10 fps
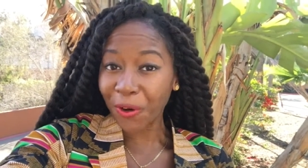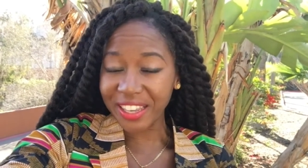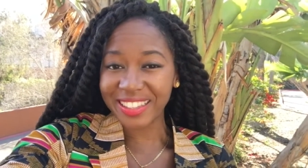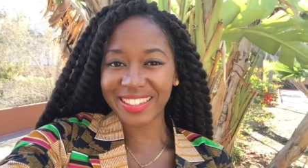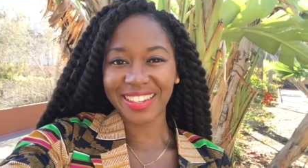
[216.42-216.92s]

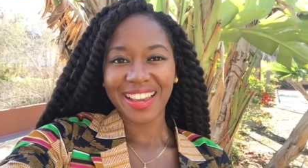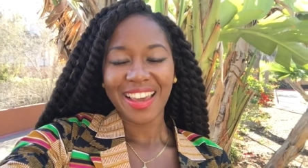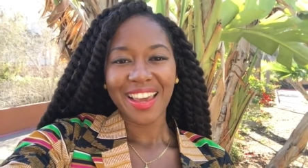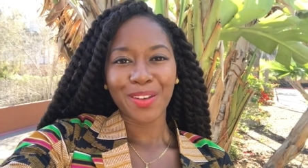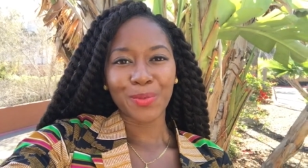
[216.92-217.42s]
points
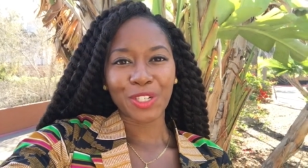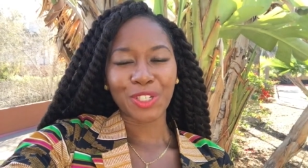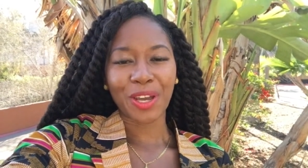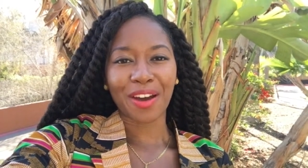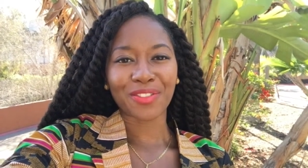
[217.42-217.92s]
in
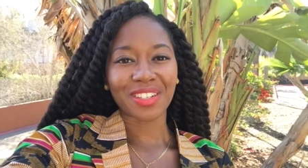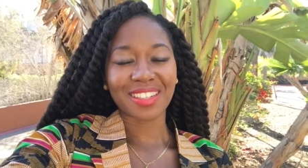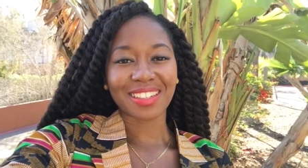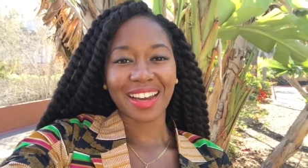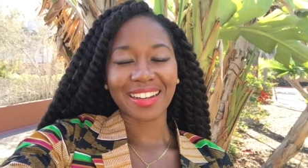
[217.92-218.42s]
which you have to
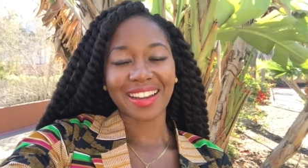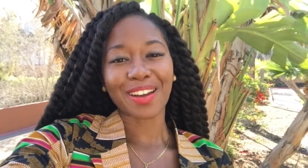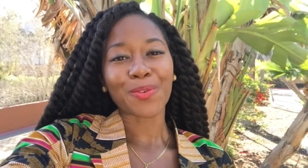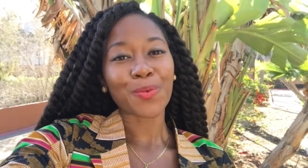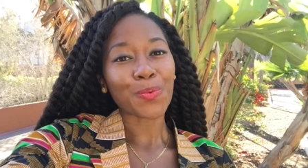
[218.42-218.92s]
decide
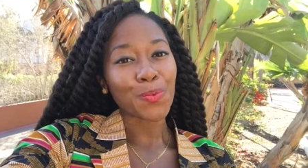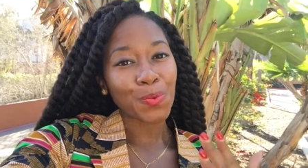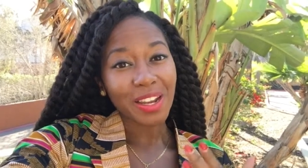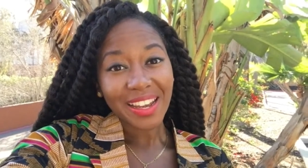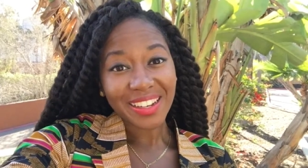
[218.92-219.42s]
like
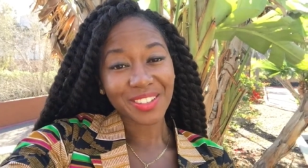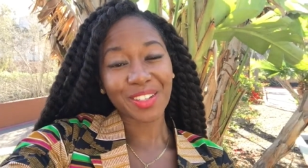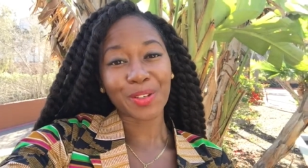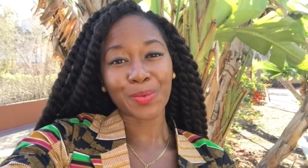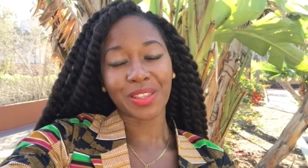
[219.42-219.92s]
will I
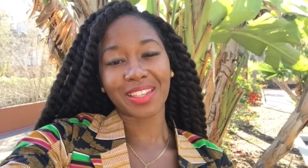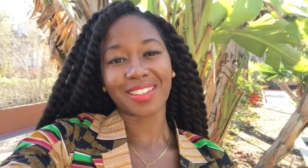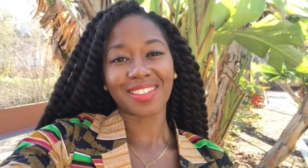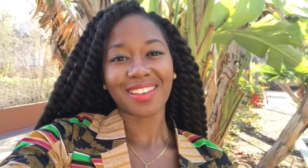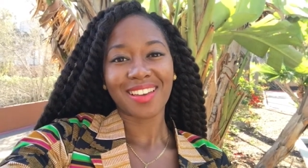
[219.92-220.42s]
continue with
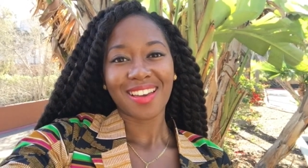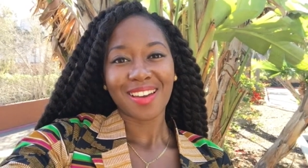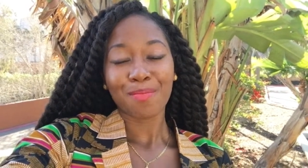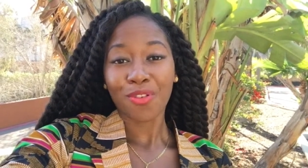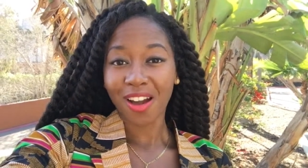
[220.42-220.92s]
this
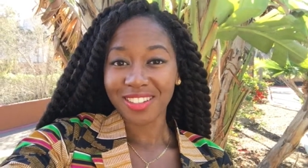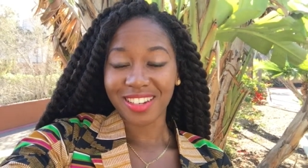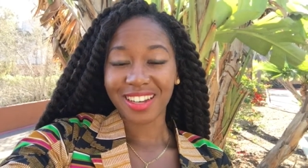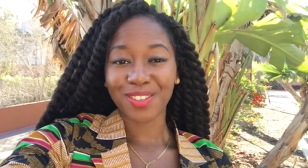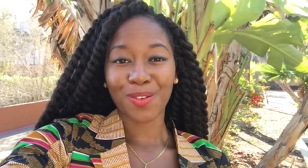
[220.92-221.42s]

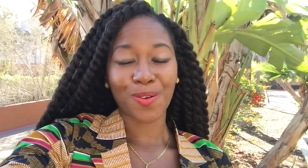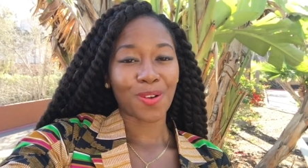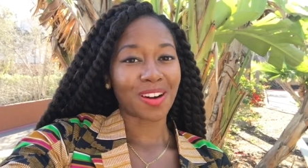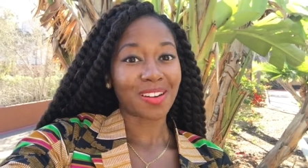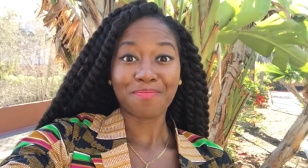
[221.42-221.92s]
project
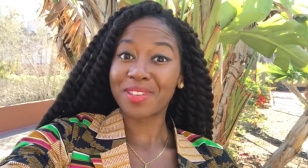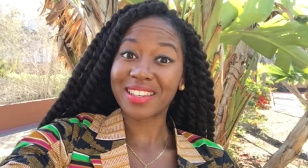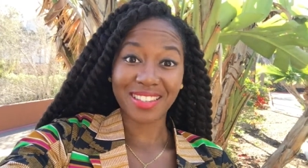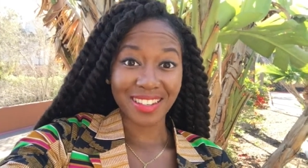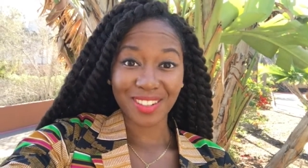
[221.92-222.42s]
or
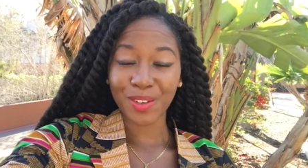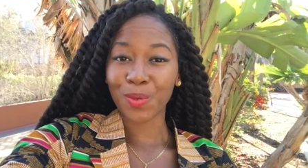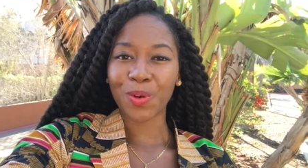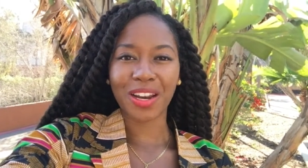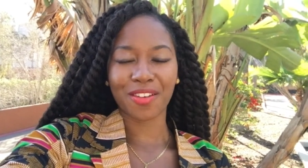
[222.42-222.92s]
business
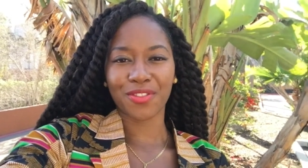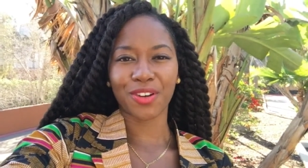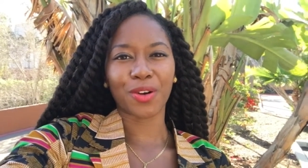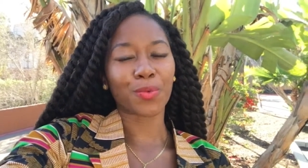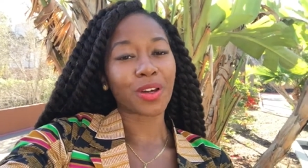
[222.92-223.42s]
or whatever
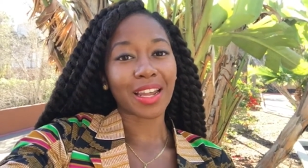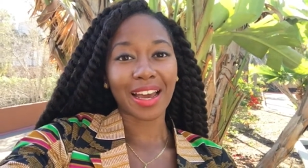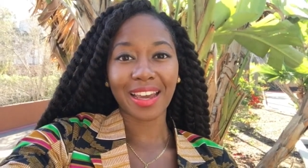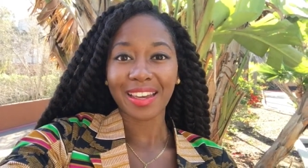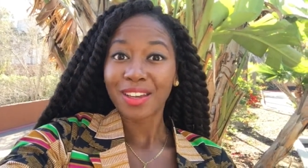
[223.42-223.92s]
or will
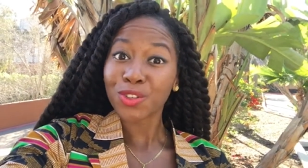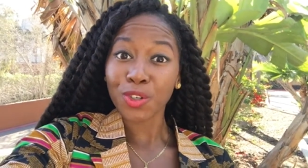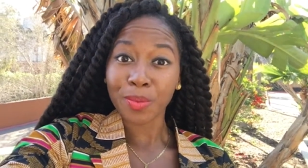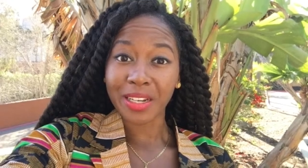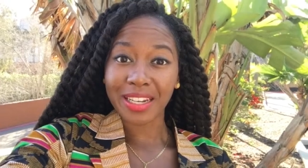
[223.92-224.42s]
I
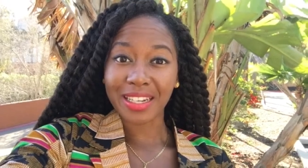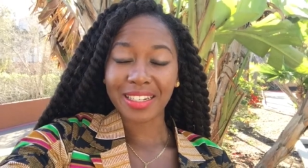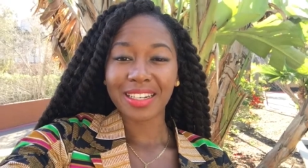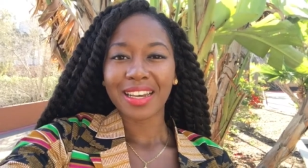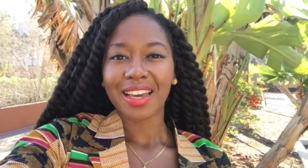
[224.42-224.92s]
terminate it?
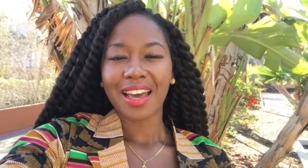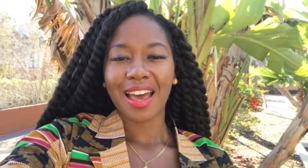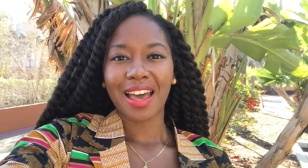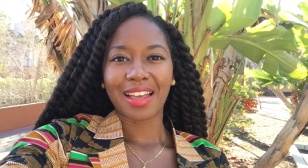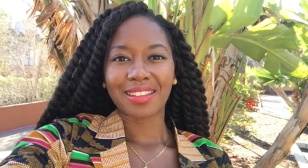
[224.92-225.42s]

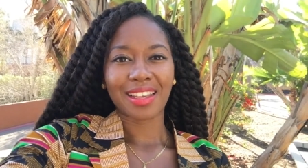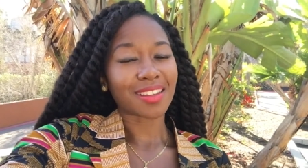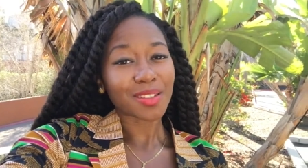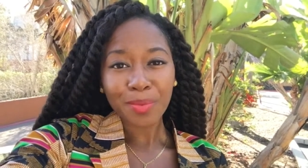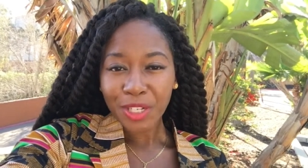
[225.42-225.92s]
And that
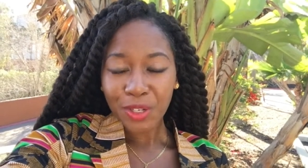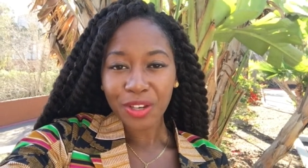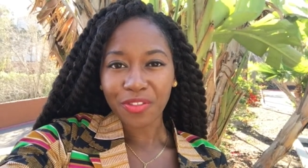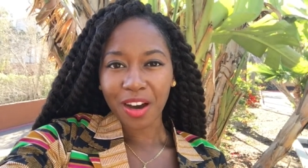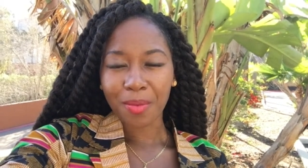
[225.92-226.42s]
doesn't mean you
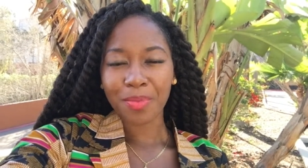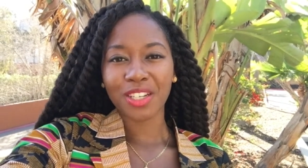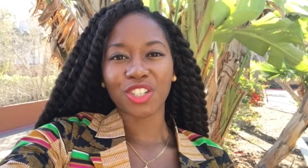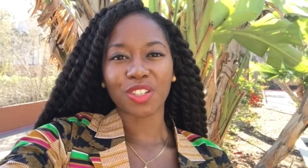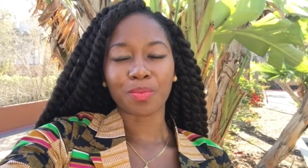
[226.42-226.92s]
give up,
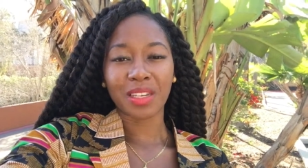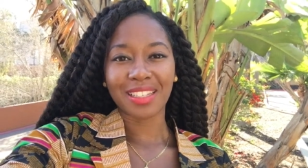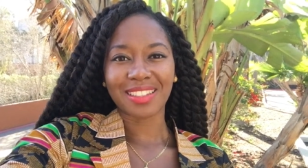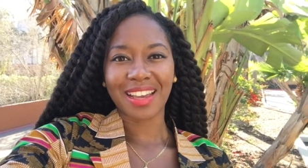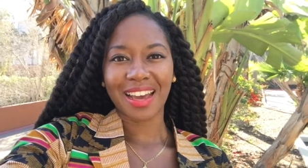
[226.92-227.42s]
it just
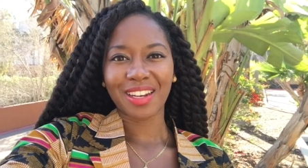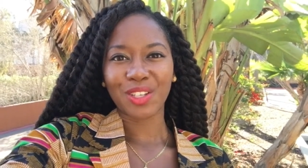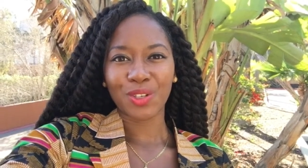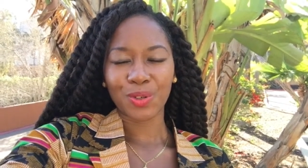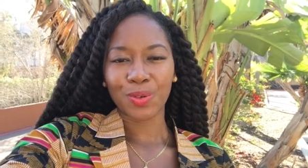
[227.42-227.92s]
means that
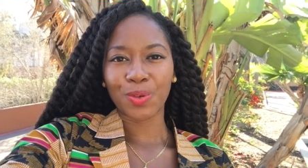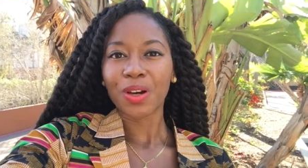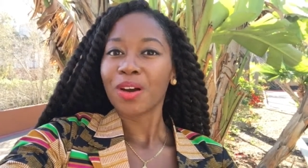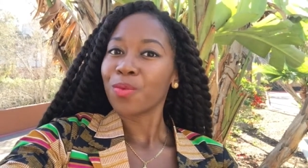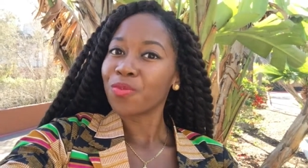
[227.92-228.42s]
you
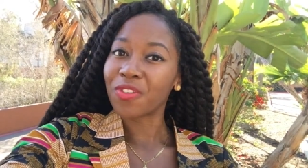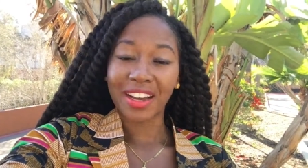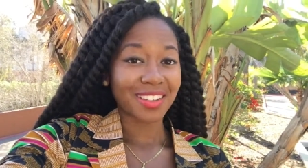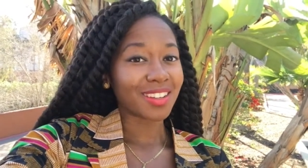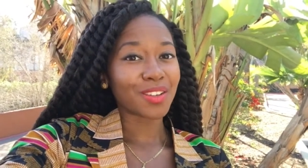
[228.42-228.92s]

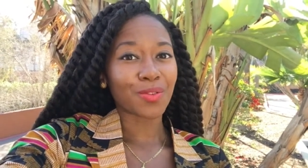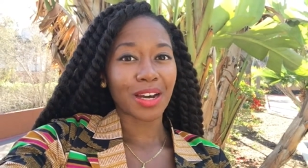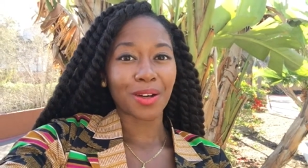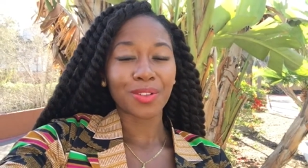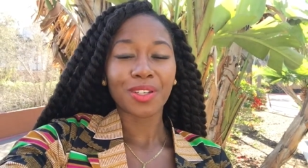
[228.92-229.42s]
find another
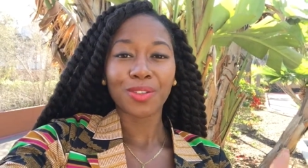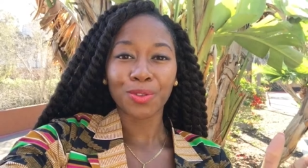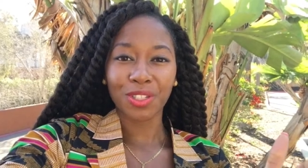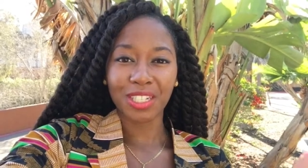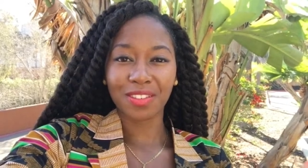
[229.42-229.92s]
route
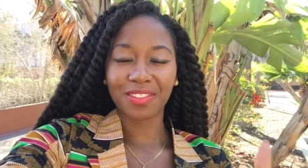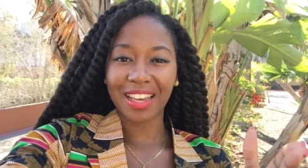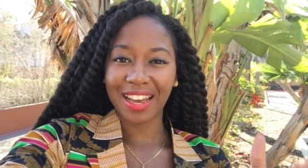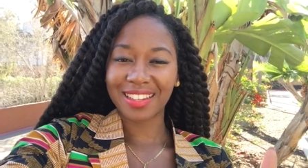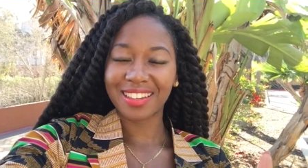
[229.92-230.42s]
to achieve
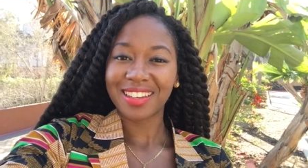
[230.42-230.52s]
that,